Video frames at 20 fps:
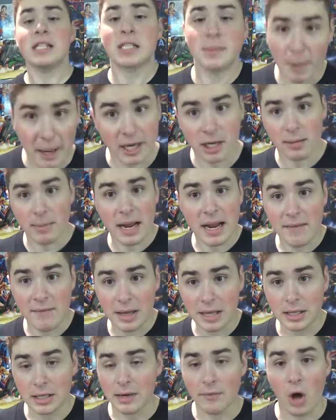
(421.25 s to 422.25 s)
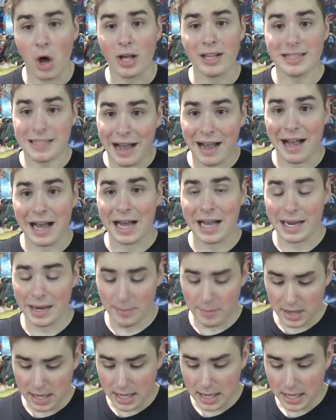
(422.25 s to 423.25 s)
Spider-Man villain of all time.
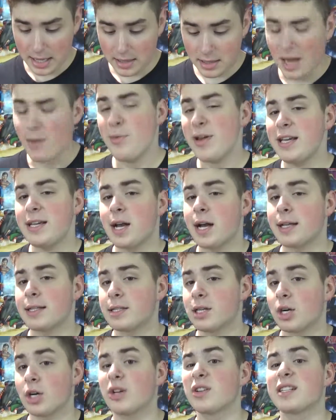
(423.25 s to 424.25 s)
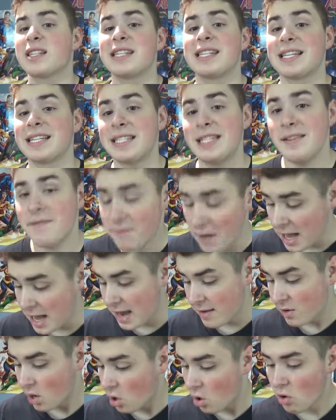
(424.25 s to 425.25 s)
Then we cut to Earth
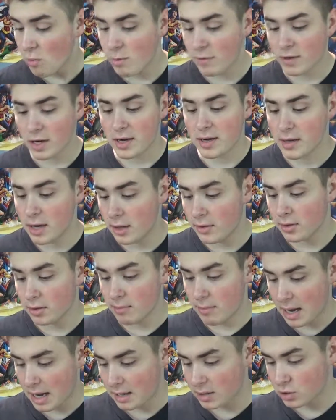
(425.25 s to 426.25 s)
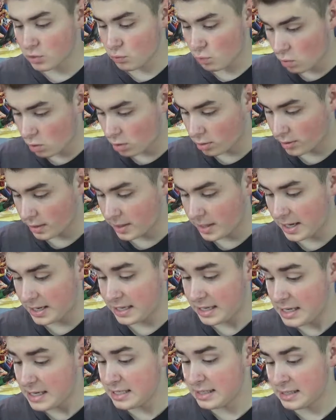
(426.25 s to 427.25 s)
65, home of another Miles Warren, and
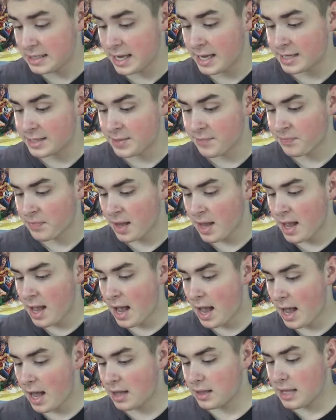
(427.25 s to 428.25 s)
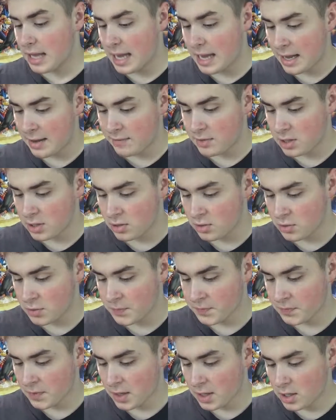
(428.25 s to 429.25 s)
he says, I'll have
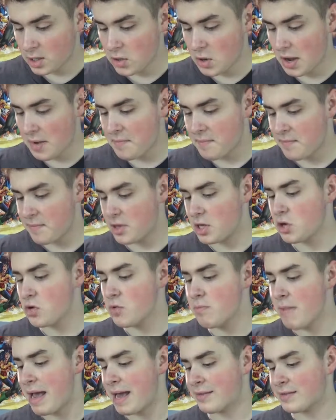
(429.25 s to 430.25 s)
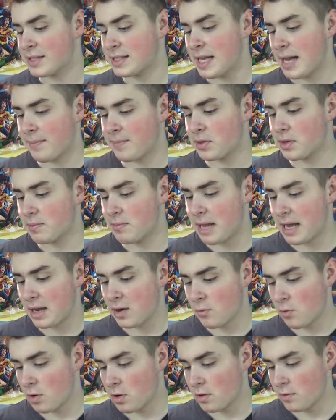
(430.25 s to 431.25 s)
you, you may have stopped the
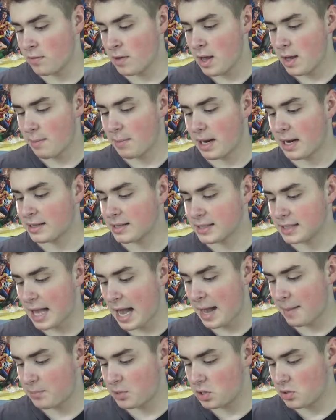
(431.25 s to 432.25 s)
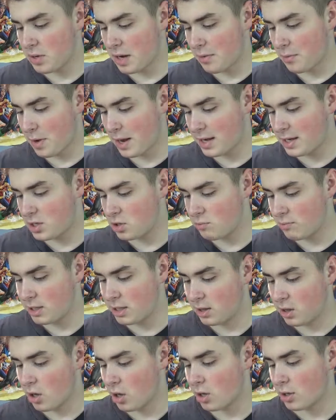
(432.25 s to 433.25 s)
Man-Wolf, but I'll stop you, and when you
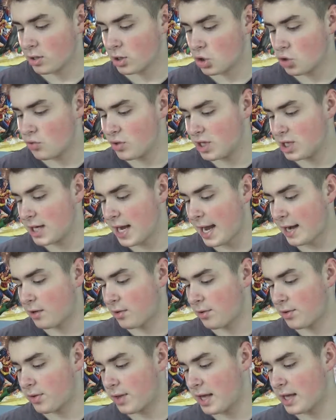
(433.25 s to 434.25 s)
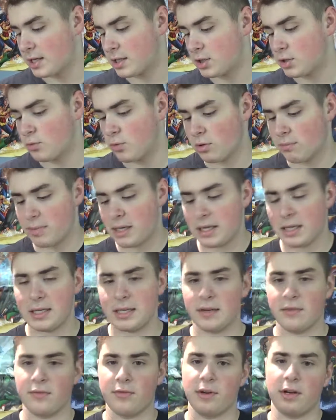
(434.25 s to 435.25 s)
belong to the Jackal, things will be
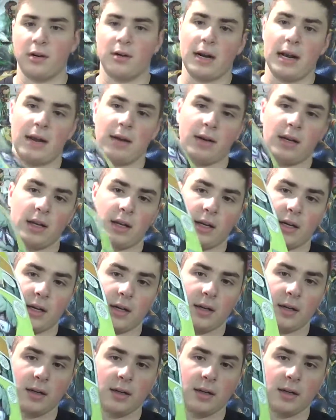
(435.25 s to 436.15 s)
different around here,